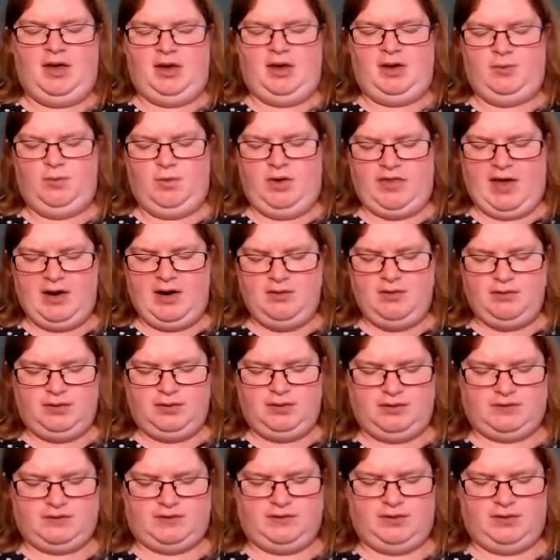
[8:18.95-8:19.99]
And without
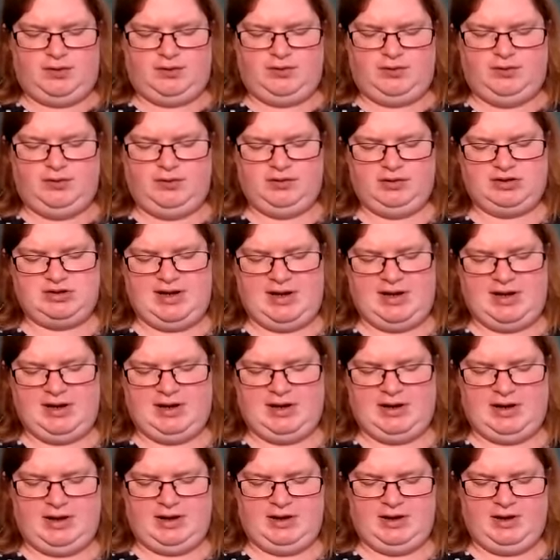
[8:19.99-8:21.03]
the sun
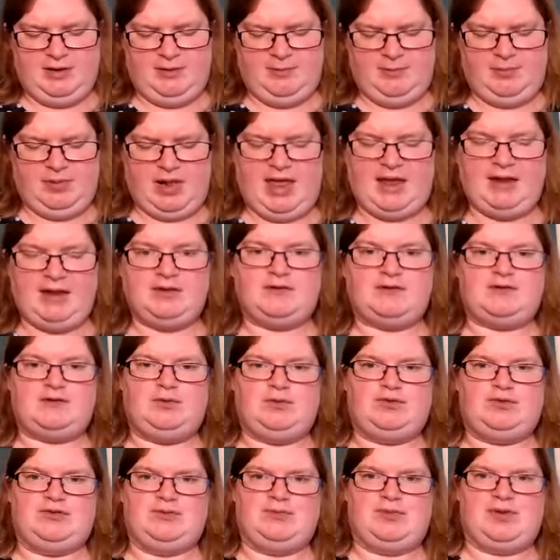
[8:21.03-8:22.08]
shining,
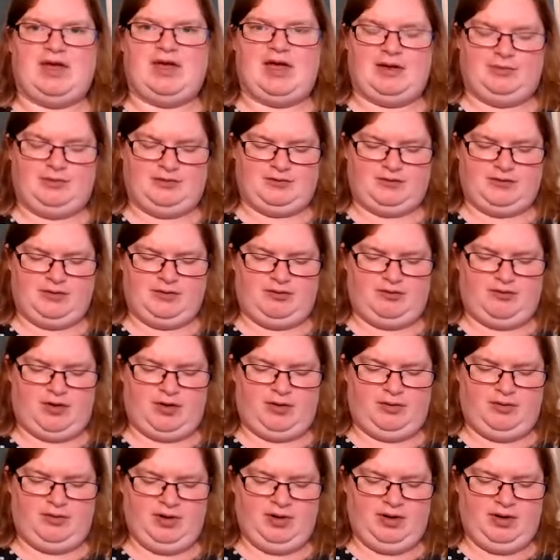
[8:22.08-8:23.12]
plants wouldn't be able to
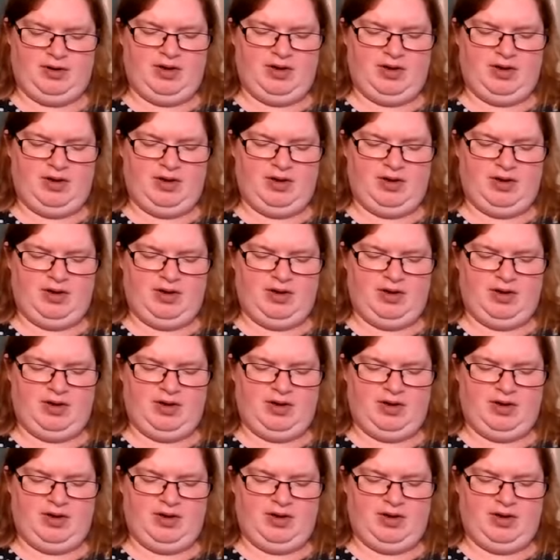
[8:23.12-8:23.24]
grow,